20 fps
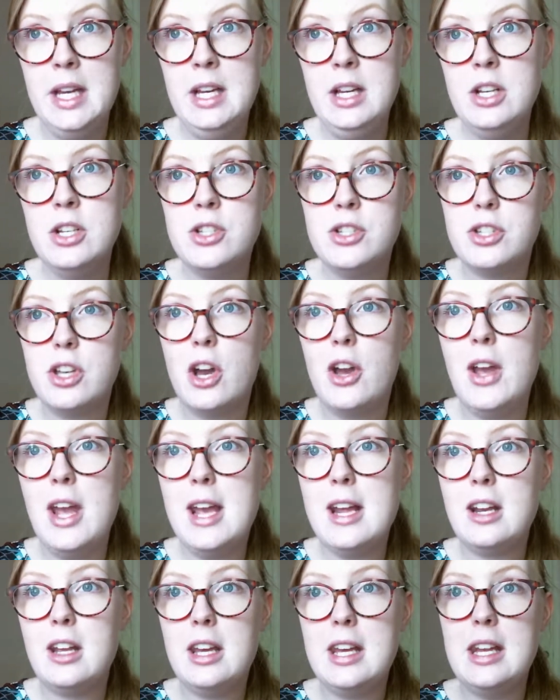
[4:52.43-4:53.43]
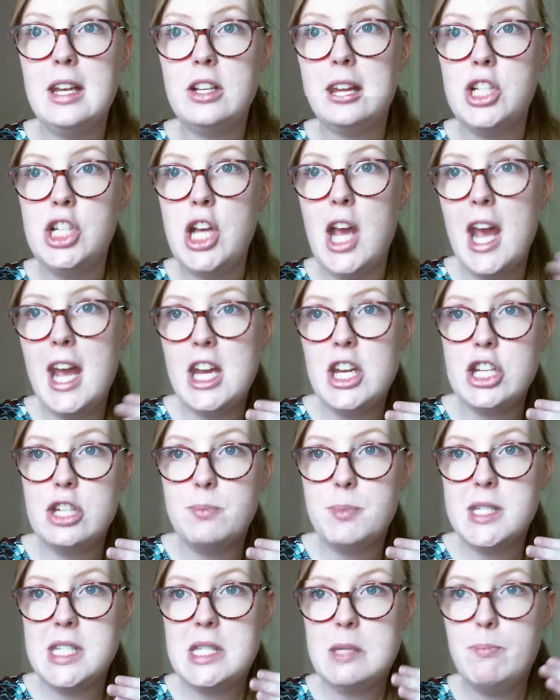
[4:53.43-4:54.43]
So it can change
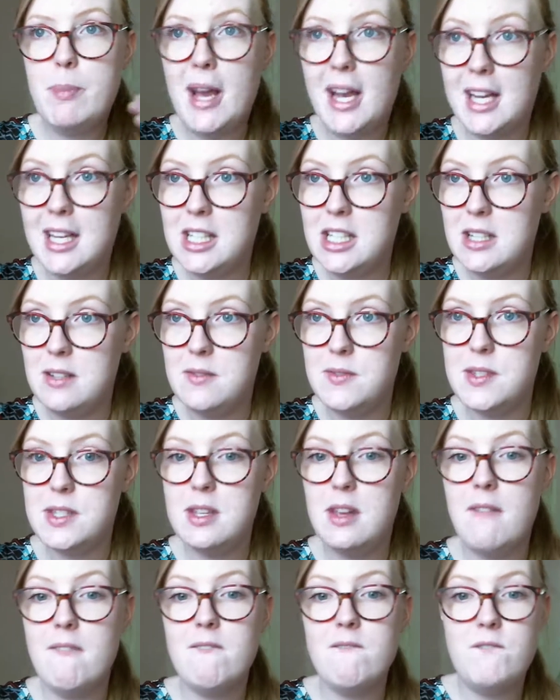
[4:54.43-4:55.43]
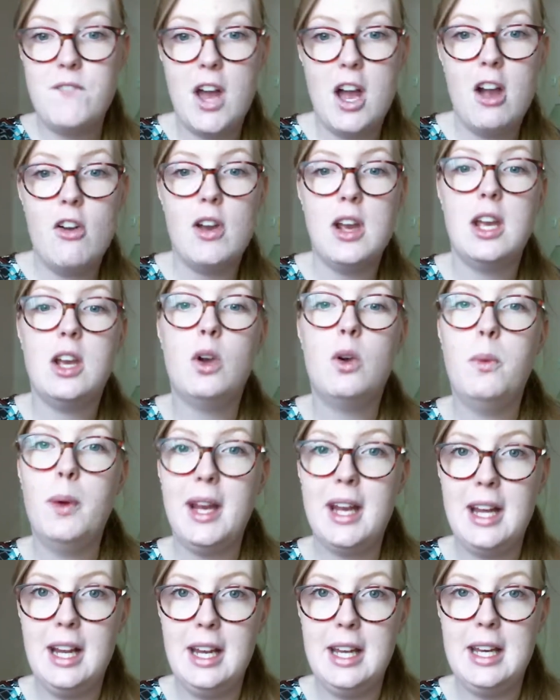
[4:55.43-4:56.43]
perspectives very
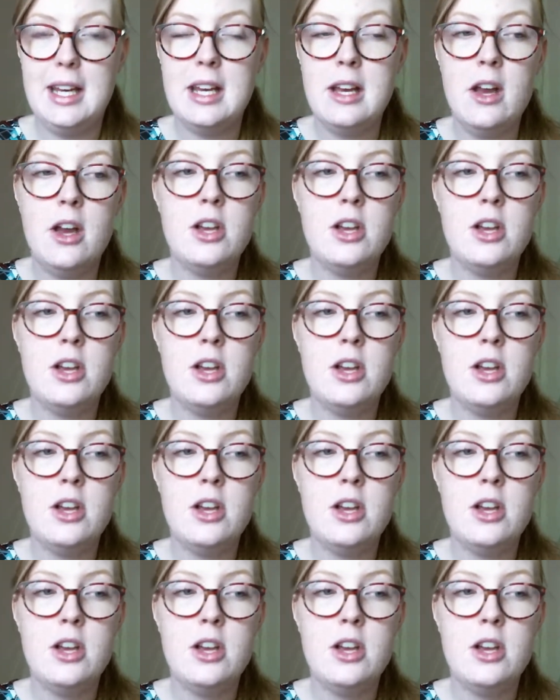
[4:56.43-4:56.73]
quickly.